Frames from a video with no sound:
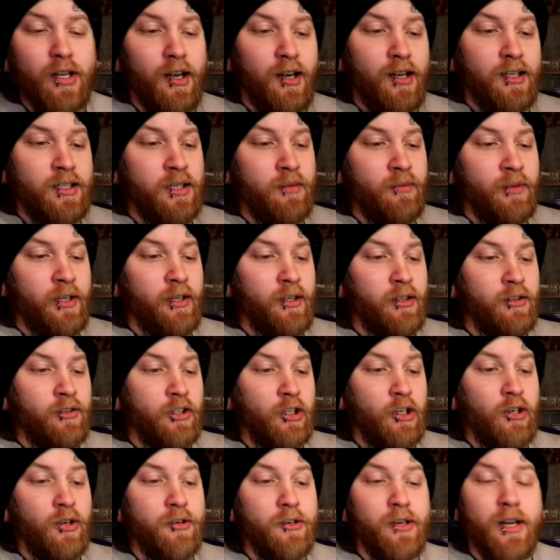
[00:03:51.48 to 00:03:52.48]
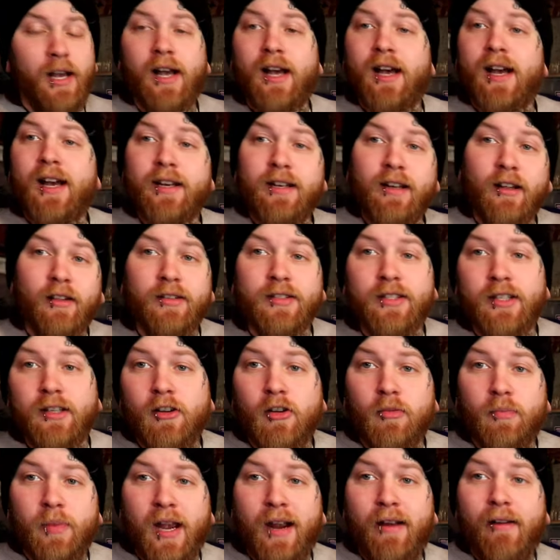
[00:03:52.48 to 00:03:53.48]
really awesome little dude. Uh, another
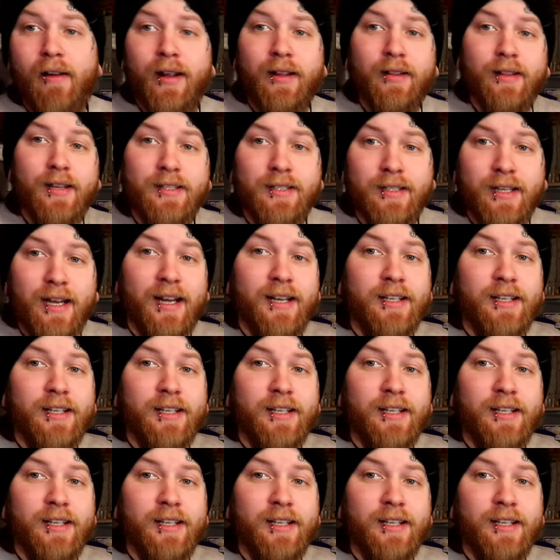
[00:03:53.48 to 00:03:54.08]
single pairing, this